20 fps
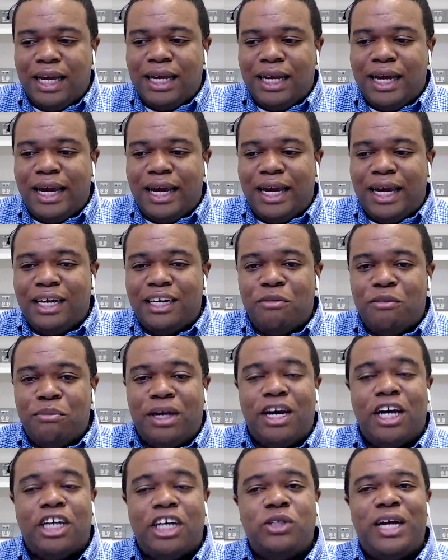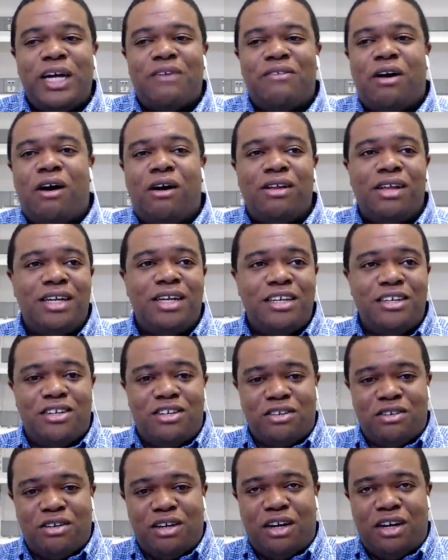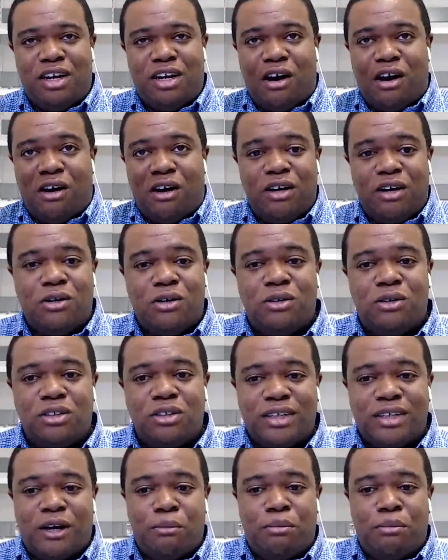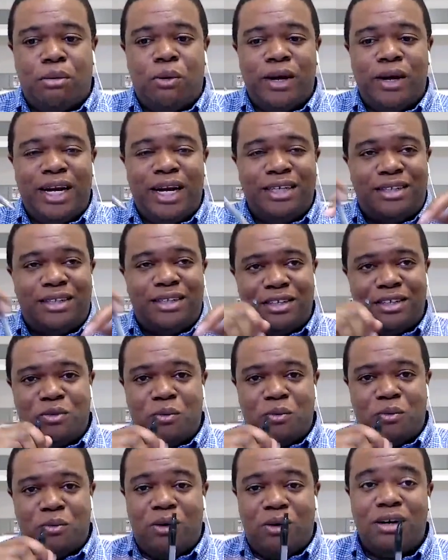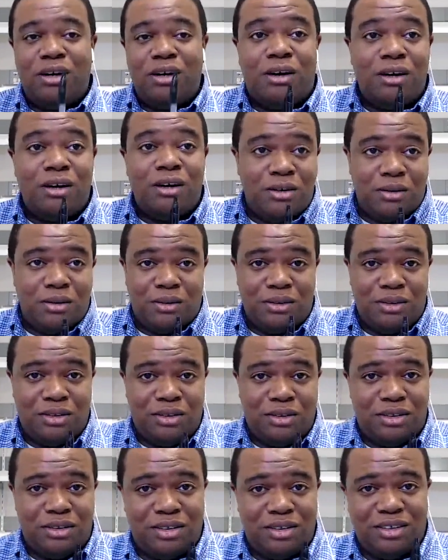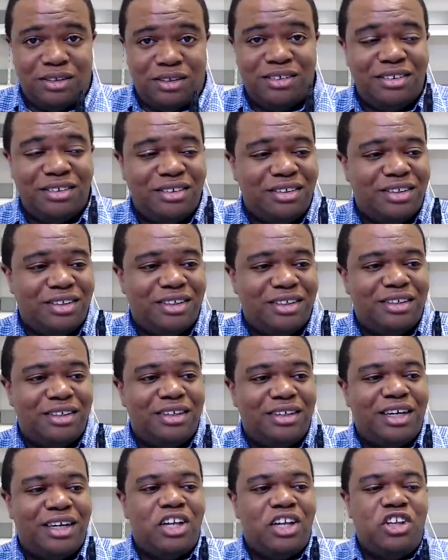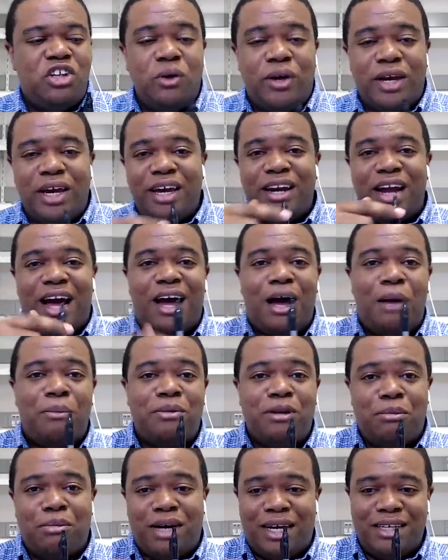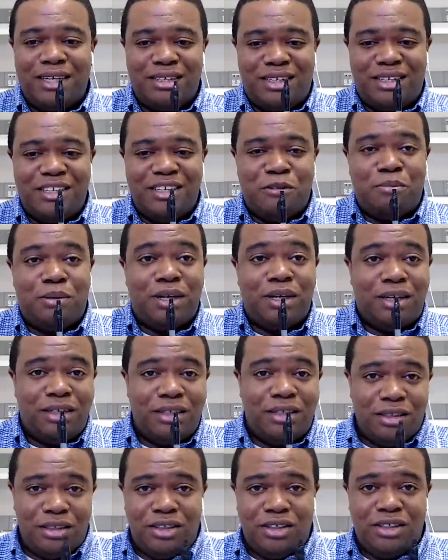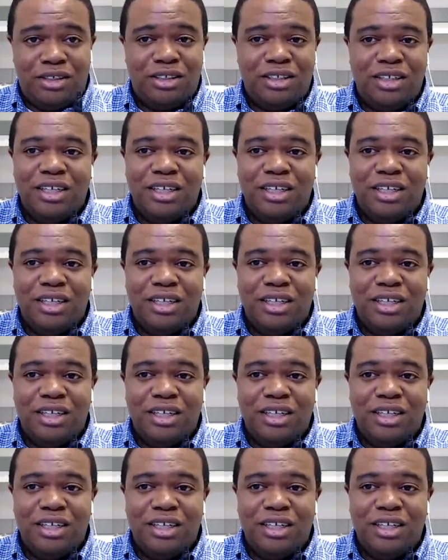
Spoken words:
And because you have all of these articles that are pointing to this one article, you can optimize this page